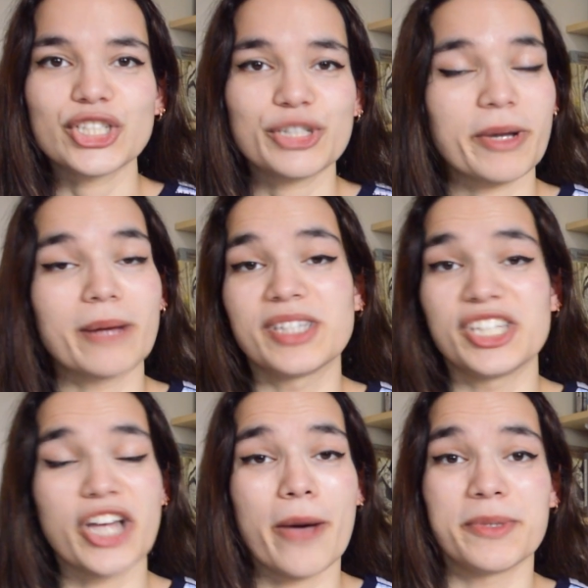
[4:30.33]
She becomes
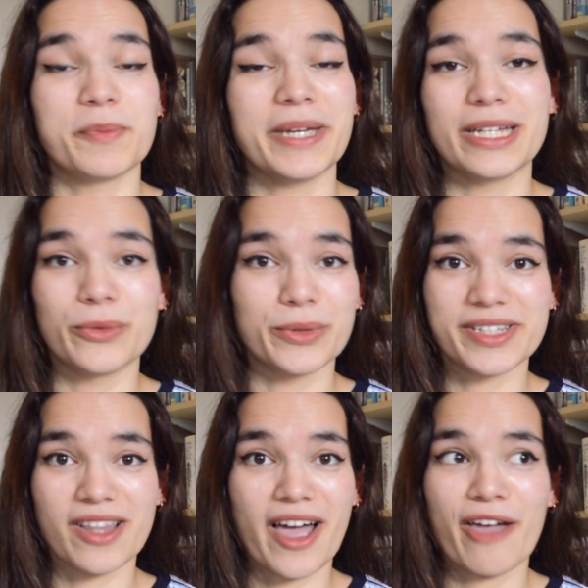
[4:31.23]
determined to be in
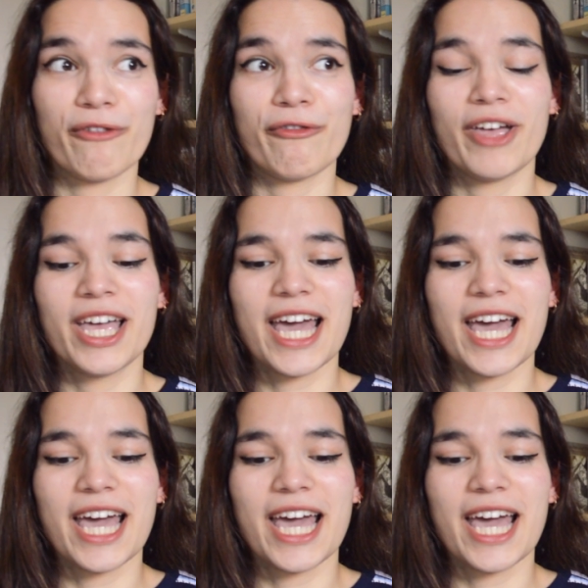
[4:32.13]
Laura's life.